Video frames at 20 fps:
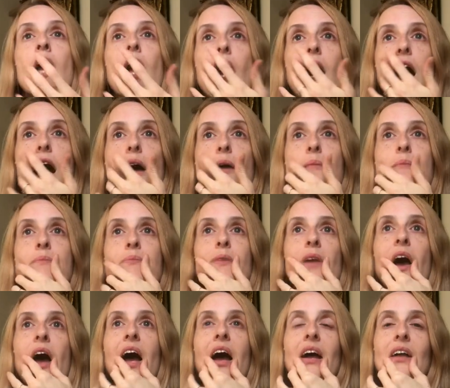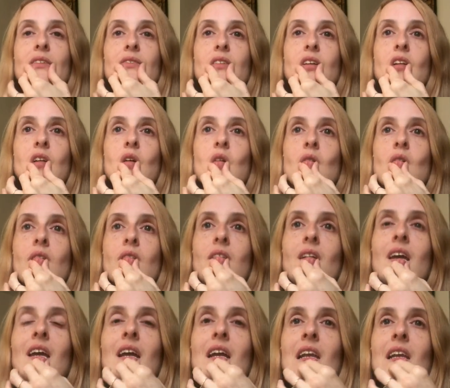And the longer the
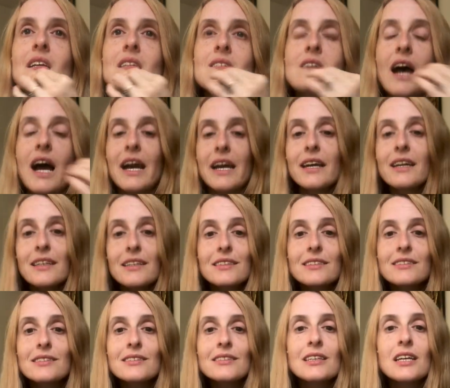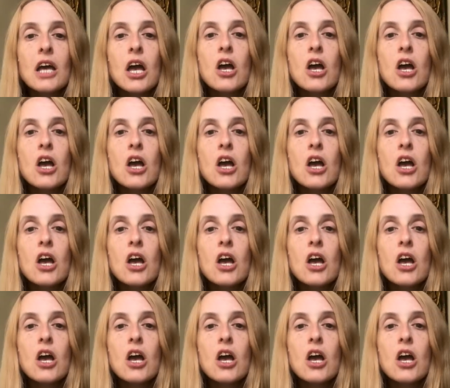healing takes,